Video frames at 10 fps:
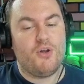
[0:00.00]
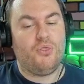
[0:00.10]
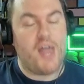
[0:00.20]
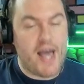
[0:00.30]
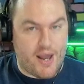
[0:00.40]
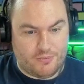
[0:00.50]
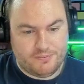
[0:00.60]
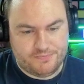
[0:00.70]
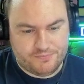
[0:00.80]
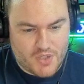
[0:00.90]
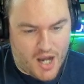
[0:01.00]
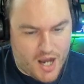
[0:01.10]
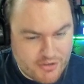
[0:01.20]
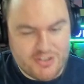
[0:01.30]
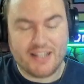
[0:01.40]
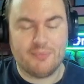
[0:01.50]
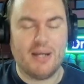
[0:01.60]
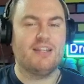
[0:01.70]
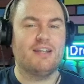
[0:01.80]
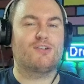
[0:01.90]
Now, I was thinking
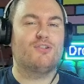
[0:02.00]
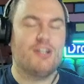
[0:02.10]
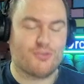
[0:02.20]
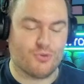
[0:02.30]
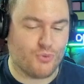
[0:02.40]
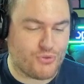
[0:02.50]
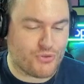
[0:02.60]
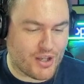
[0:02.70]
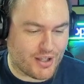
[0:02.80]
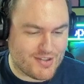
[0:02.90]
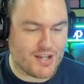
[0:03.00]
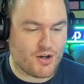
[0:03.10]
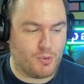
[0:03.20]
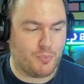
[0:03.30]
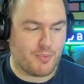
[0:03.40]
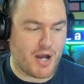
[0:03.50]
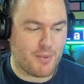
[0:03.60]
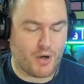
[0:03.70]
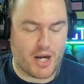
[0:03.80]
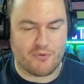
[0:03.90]
about this because this was one that did come up in my
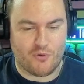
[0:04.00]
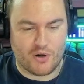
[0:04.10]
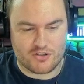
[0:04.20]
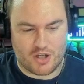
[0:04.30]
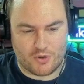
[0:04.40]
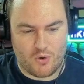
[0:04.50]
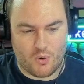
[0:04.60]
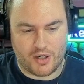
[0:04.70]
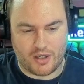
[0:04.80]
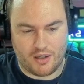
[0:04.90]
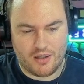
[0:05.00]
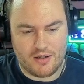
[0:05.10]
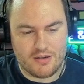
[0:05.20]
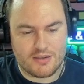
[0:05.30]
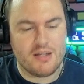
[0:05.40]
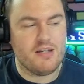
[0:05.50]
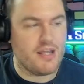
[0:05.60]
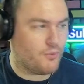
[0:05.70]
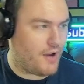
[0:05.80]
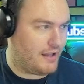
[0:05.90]
brain before I started recording. The
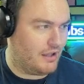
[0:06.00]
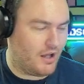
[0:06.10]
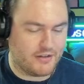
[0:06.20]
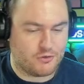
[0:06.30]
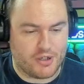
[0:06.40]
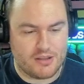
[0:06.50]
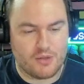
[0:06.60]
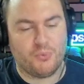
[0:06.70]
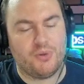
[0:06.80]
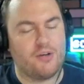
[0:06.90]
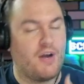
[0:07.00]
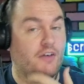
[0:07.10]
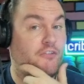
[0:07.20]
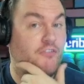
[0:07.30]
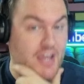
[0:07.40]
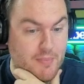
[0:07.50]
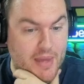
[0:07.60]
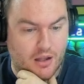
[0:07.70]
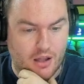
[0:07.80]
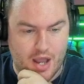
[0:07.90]
Nidoran line. So we're hitting the Nidoran
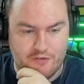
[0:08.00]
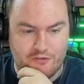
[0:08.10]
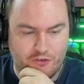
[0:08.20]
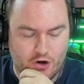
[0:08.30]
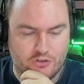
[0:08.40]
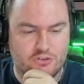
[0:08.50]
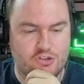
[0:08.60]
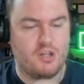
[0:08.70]
female line first.